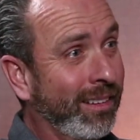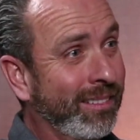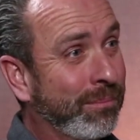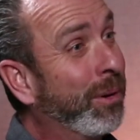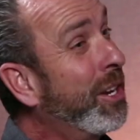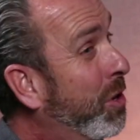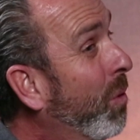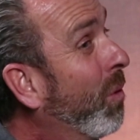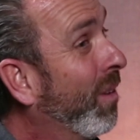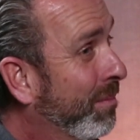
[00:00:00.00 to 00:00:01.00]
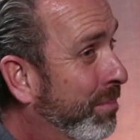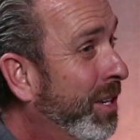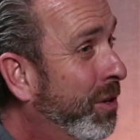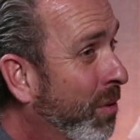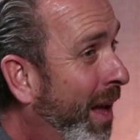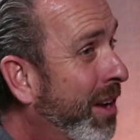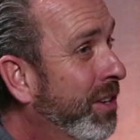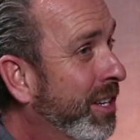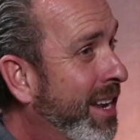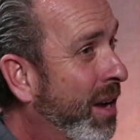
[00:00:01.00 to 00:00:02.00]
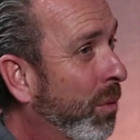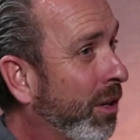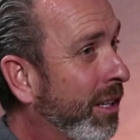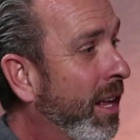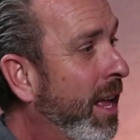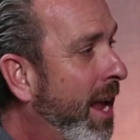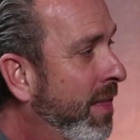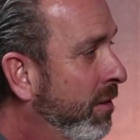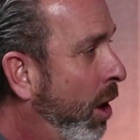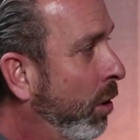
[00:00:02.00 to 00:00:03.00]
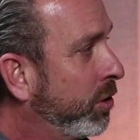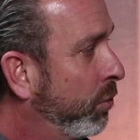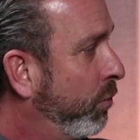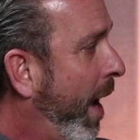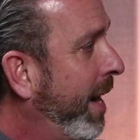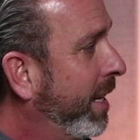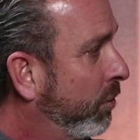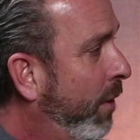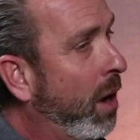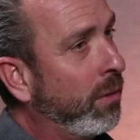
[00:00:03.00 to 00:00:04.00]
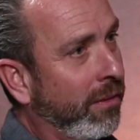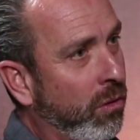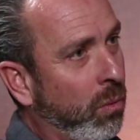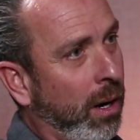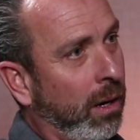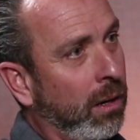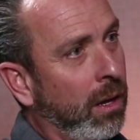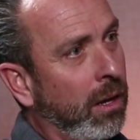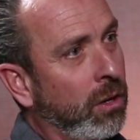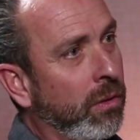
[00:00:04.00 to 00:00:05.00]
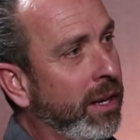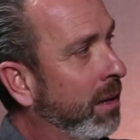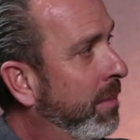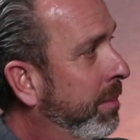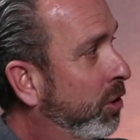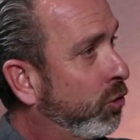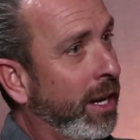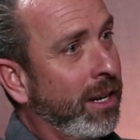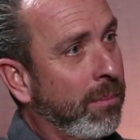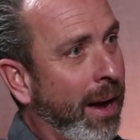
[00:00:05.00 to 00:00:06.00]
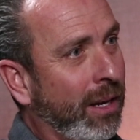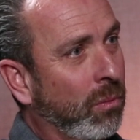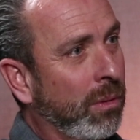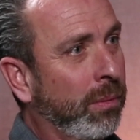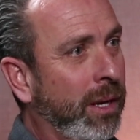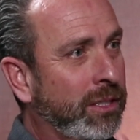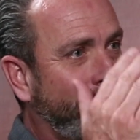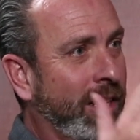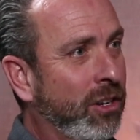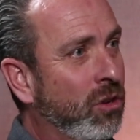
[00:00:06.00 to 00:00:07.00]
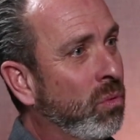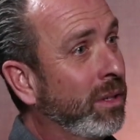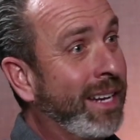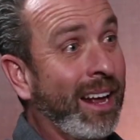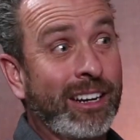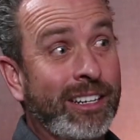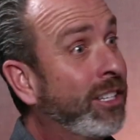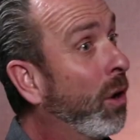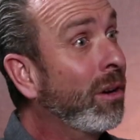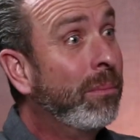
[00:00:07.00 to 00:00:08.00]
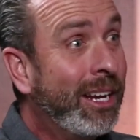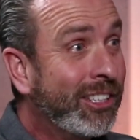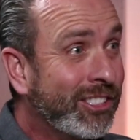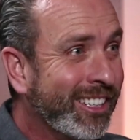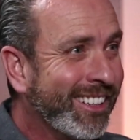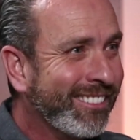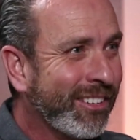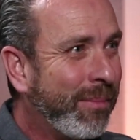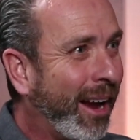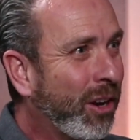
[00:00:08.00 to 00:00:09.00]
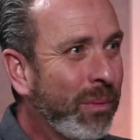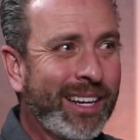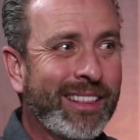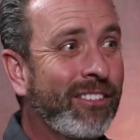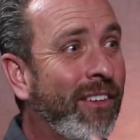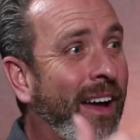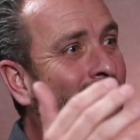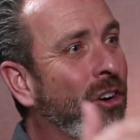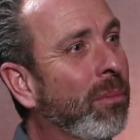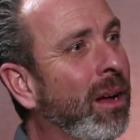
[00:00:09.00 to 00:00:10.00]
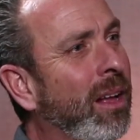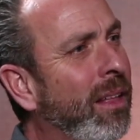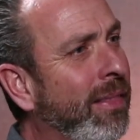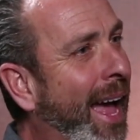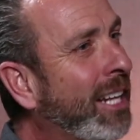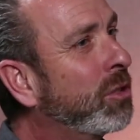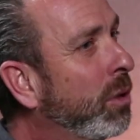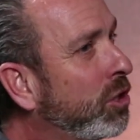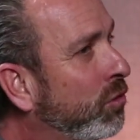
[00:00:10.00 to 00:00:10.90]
Right. Pretty cool. Pretty cool how you can network it. And then also riding around everywhere, you know, they can maybe trade in a bike in one place and get a new one down in Daytona Beach for mm-hmm. bike week and then ride it home. That's what's